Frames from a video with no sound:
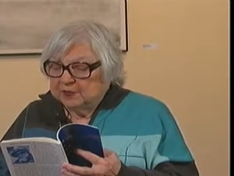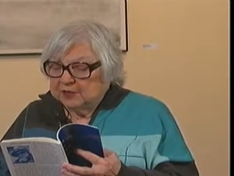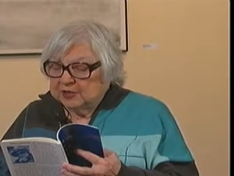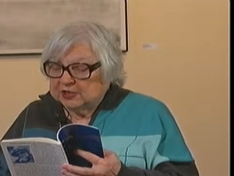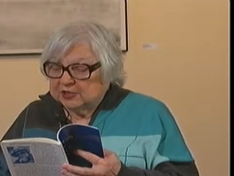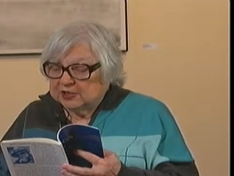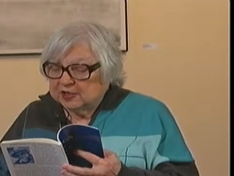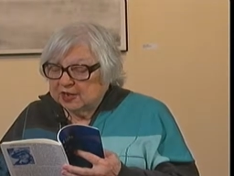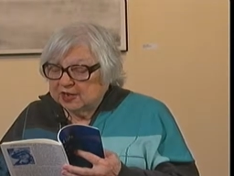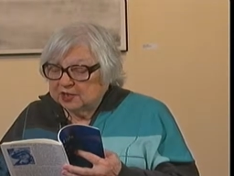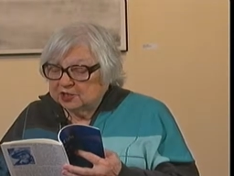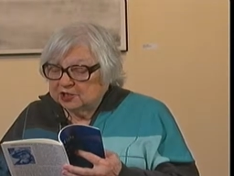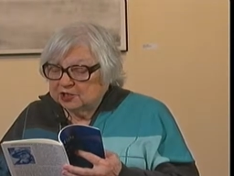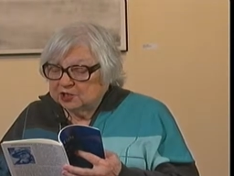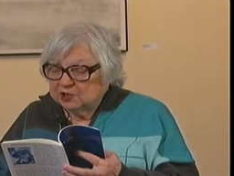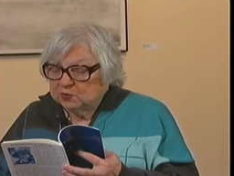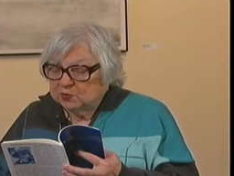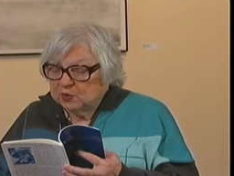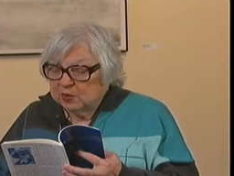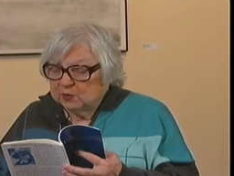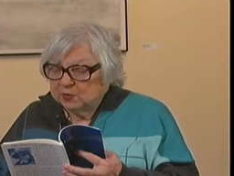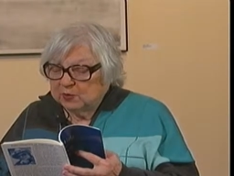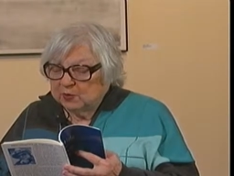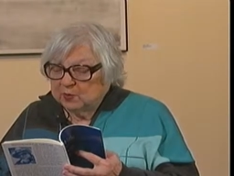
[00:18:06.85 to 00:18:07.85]
The
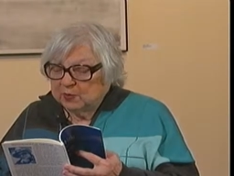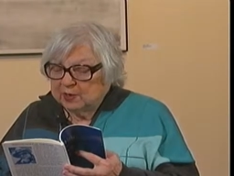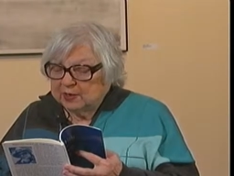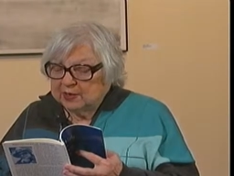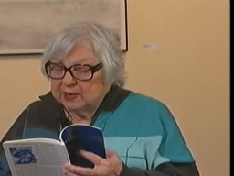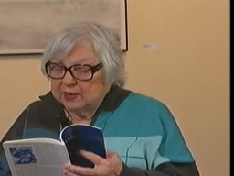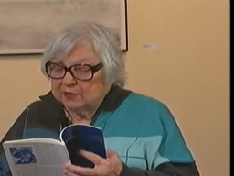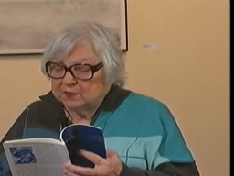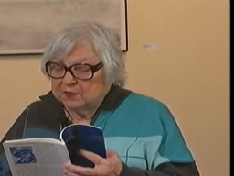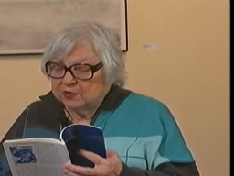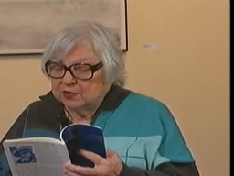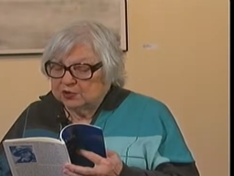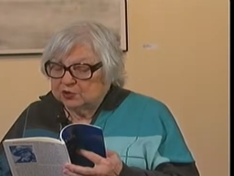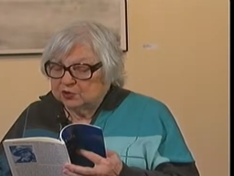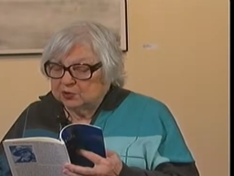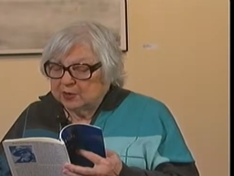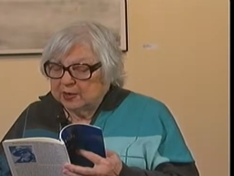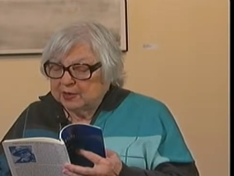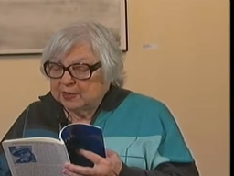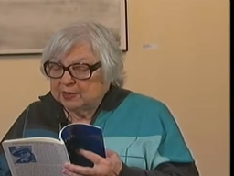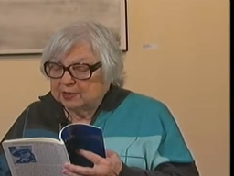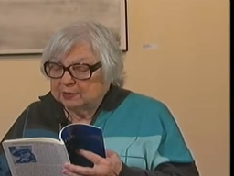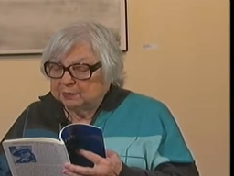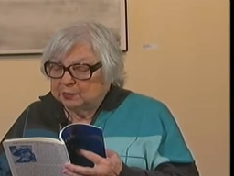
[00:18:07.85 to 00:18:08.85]
stations where we waited for the
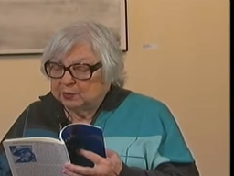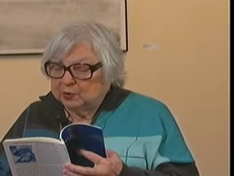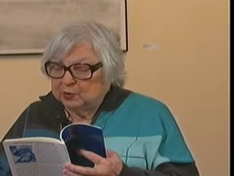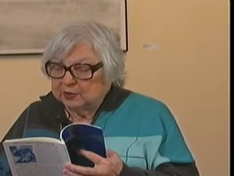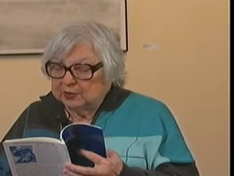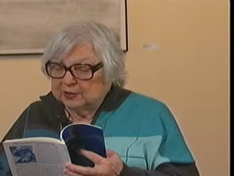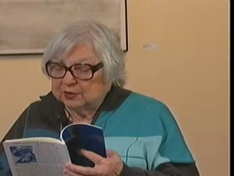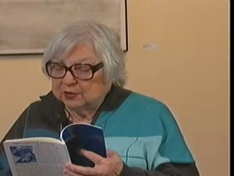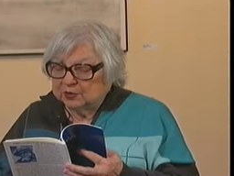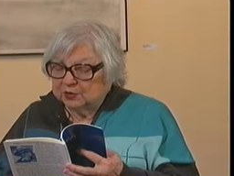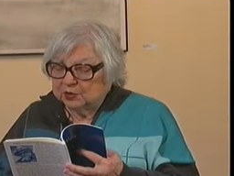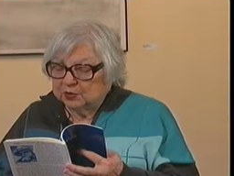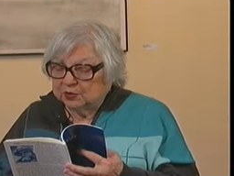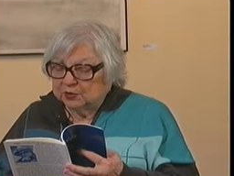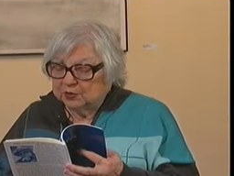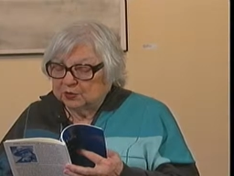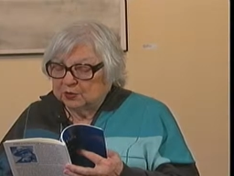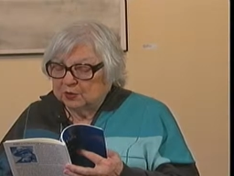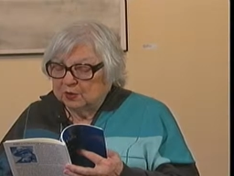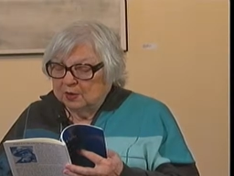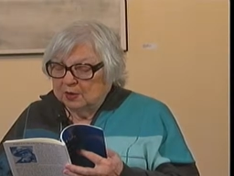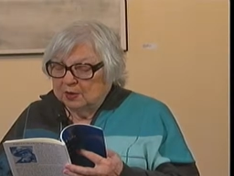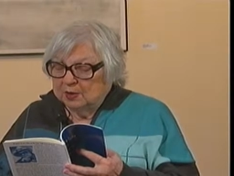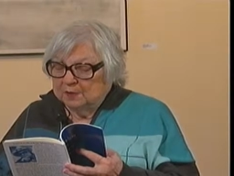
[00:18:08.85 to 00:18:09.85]
train to pull
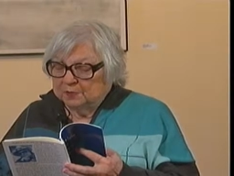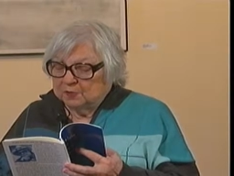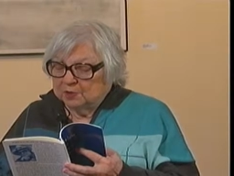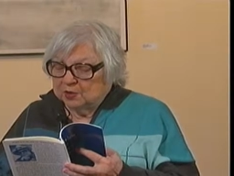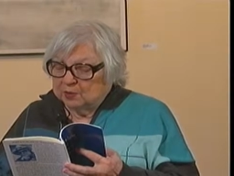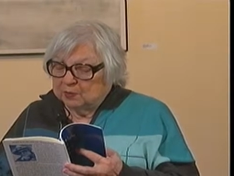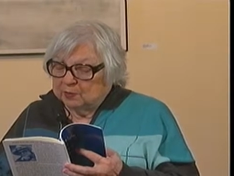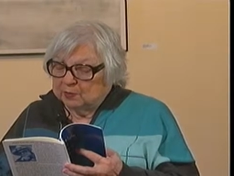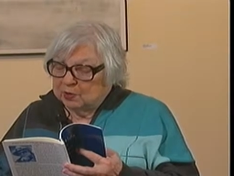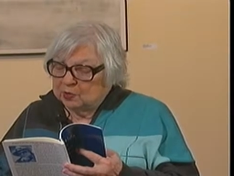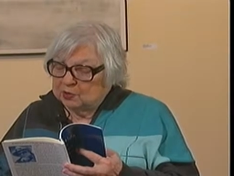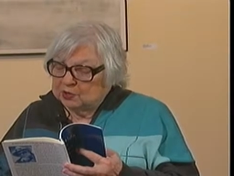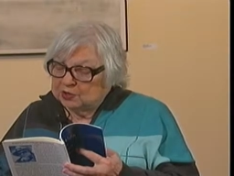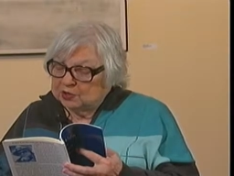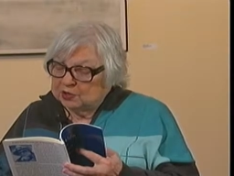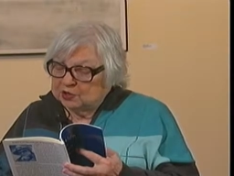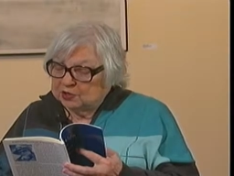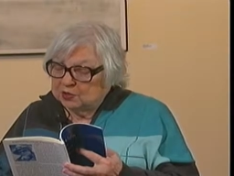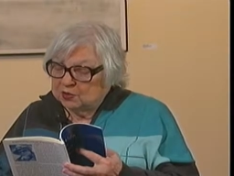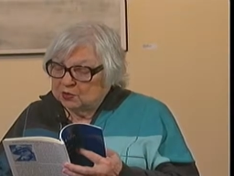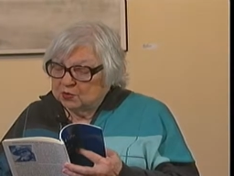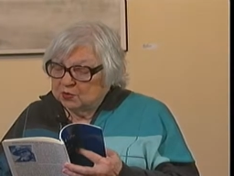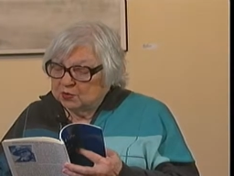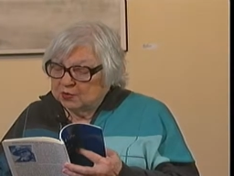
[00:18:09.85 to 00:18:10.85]
into are mostly
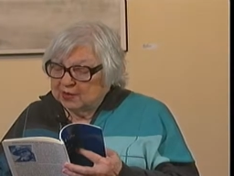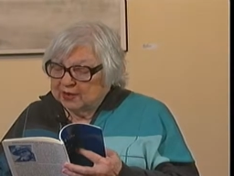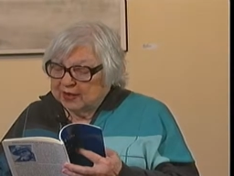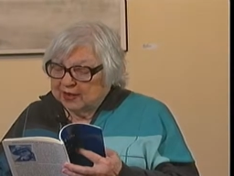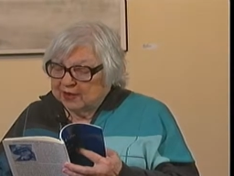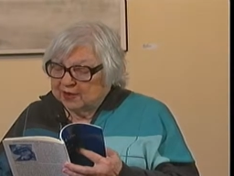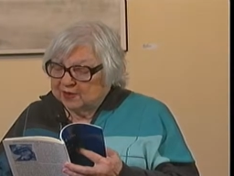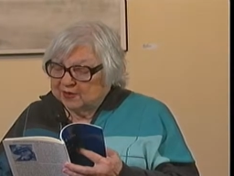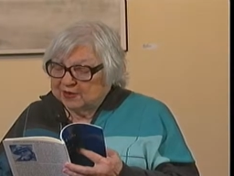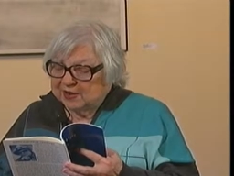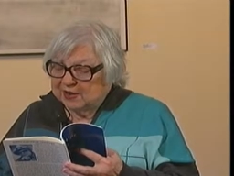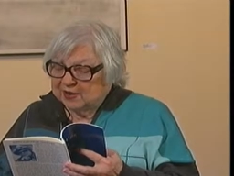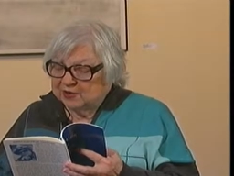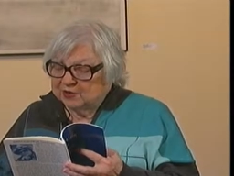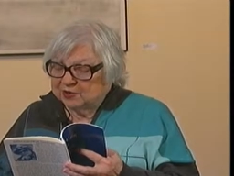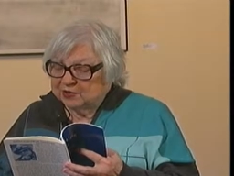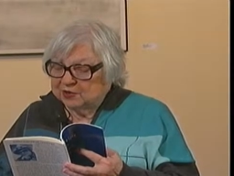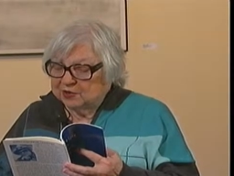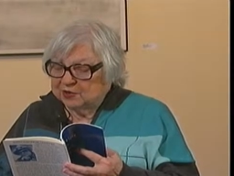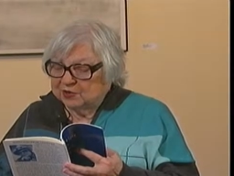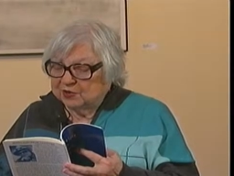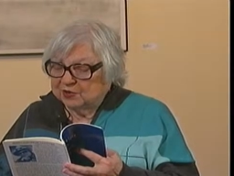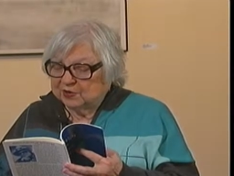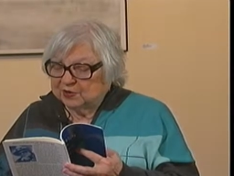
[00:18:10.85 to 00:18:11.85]
torn down now or
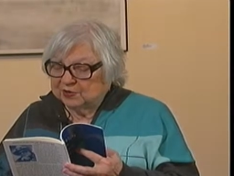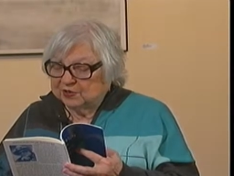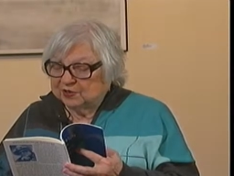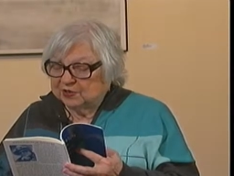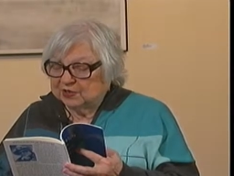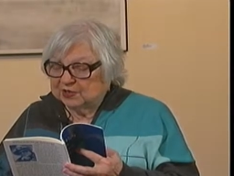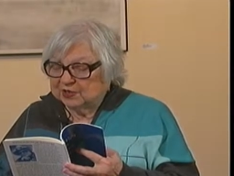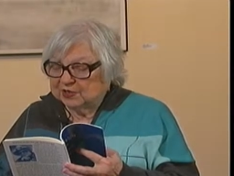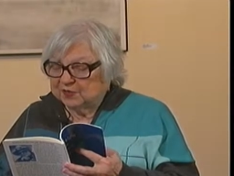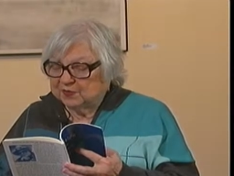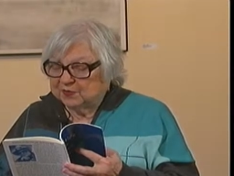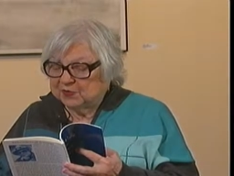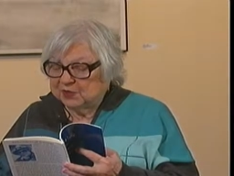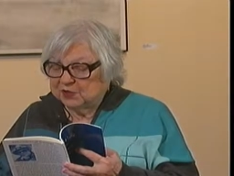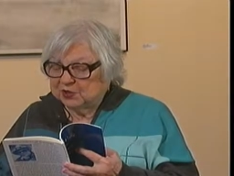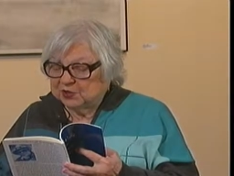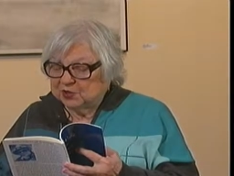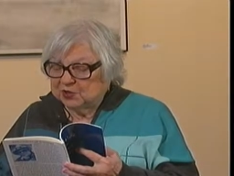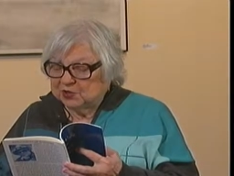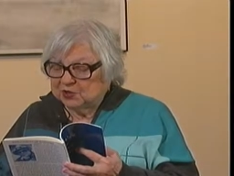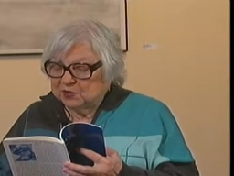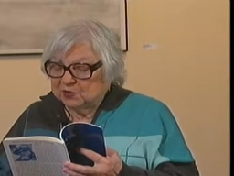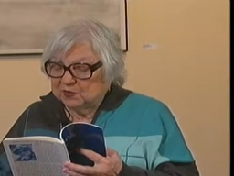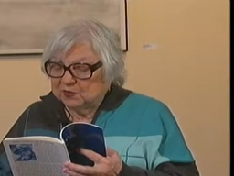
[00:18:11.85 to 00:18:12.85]
turned into something
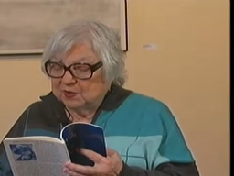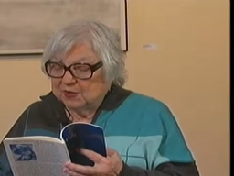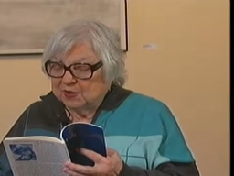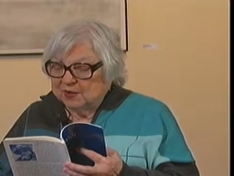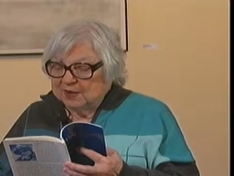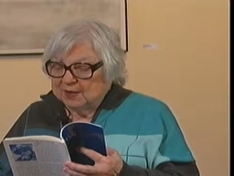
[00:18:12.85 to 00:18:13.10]
new.